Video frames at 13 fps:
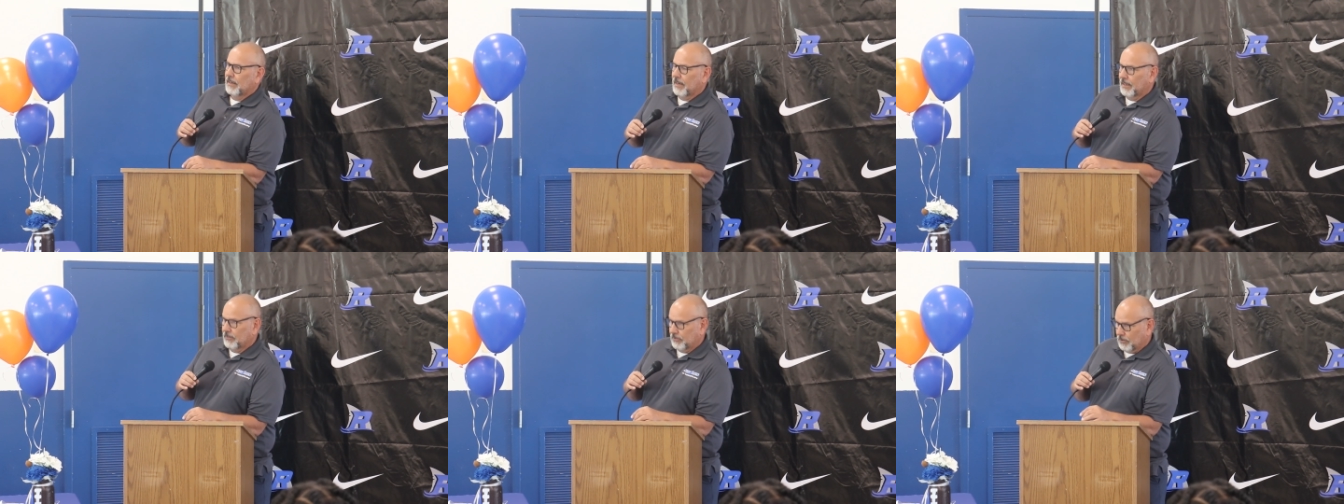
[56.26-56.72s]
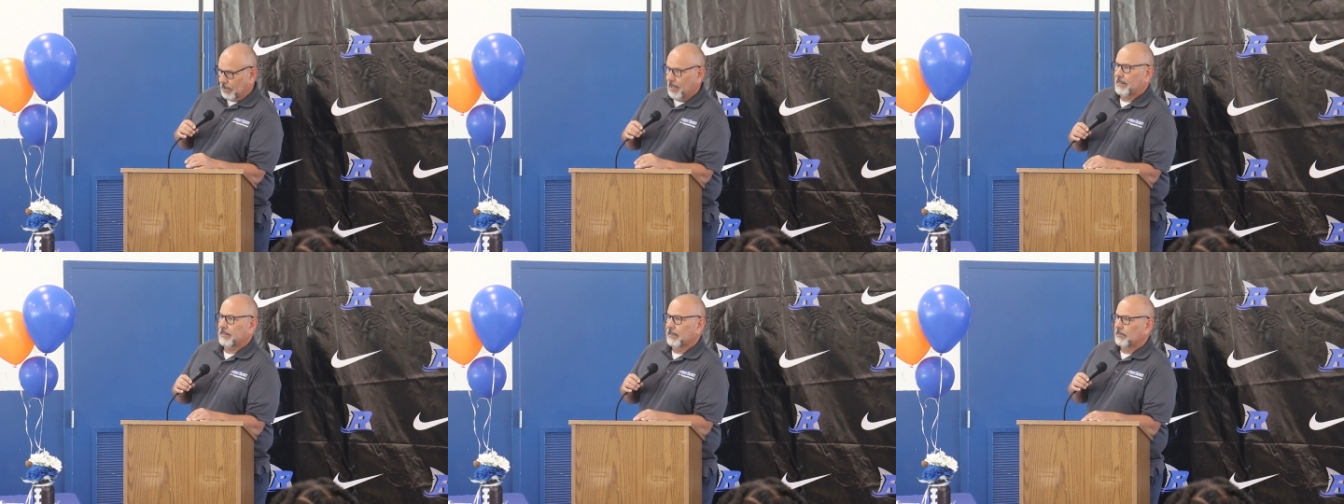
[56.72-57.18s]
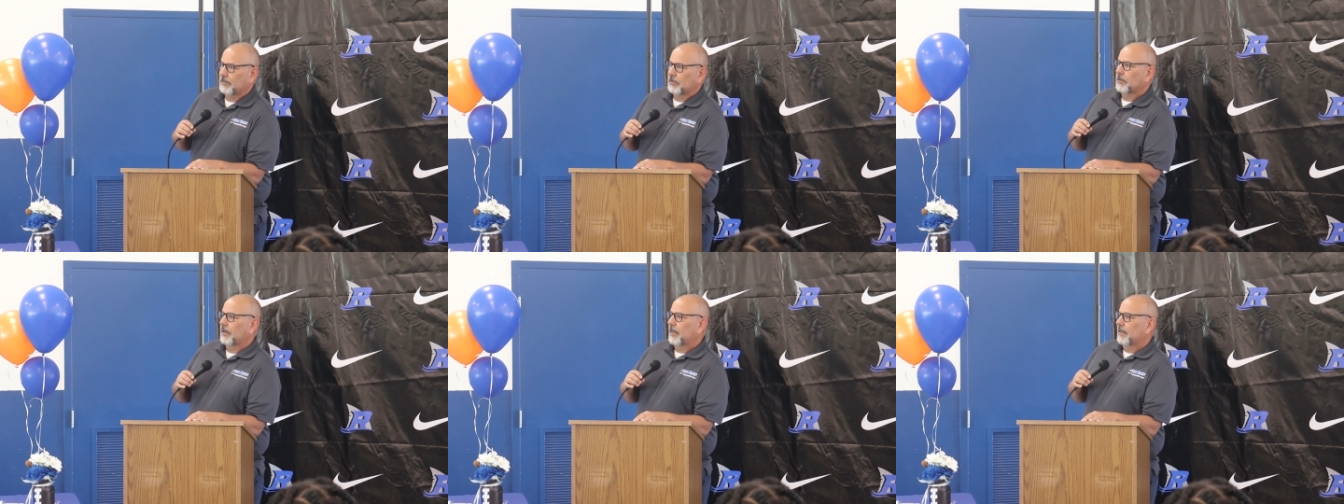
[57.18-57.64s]
a high school athlete
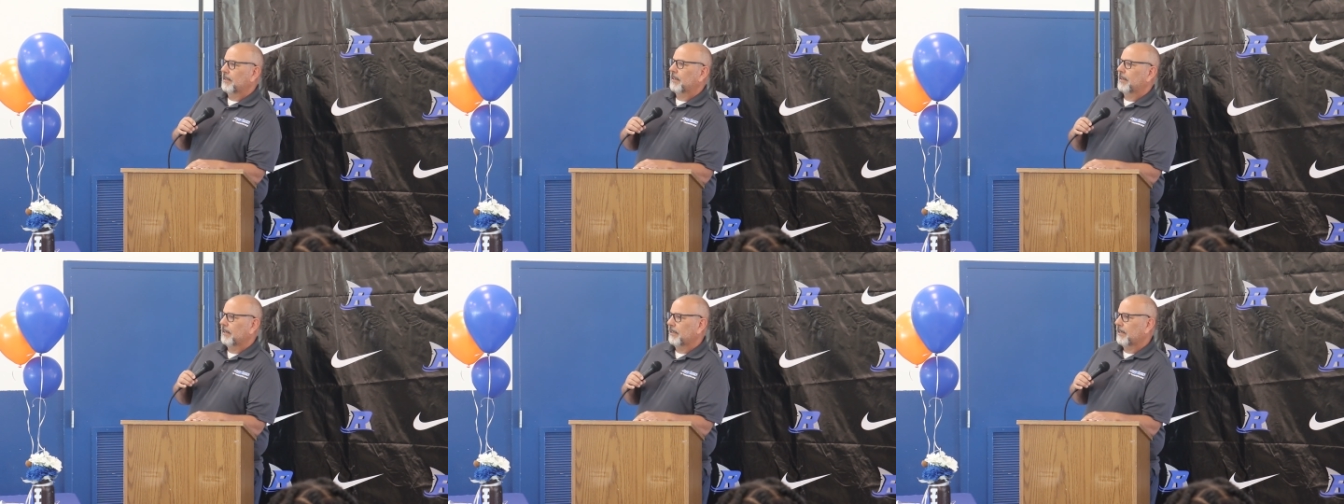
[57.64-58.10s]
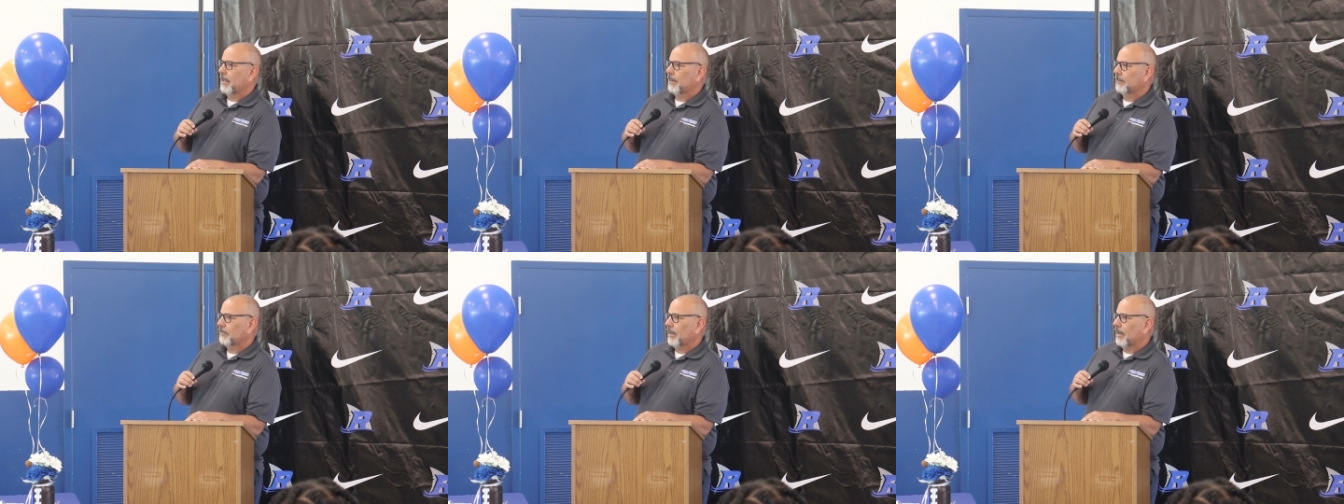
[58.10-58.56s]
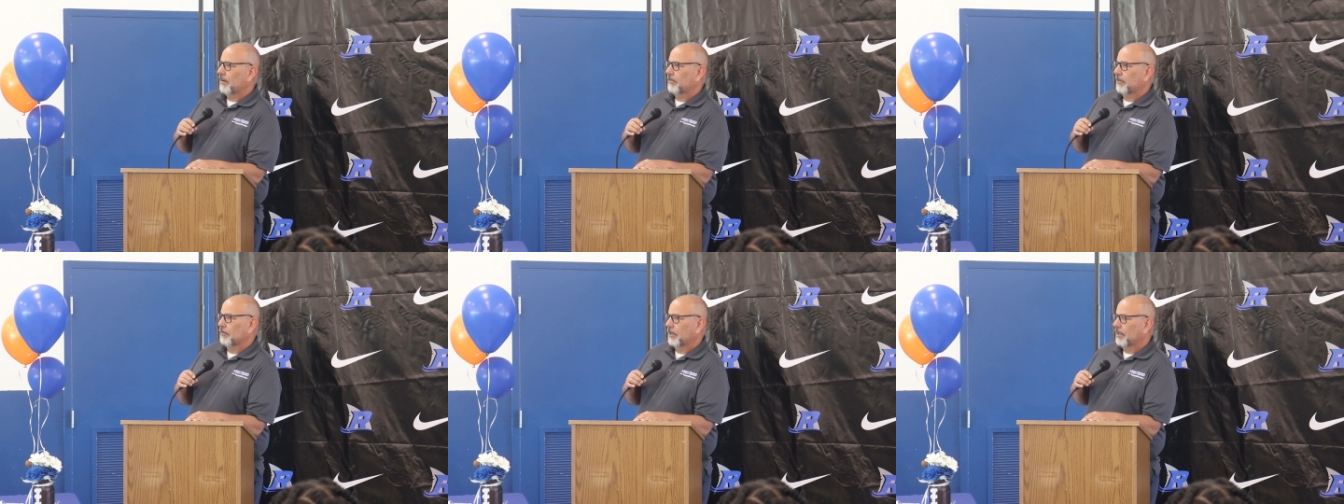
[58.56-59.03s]
to a, a college scholarship.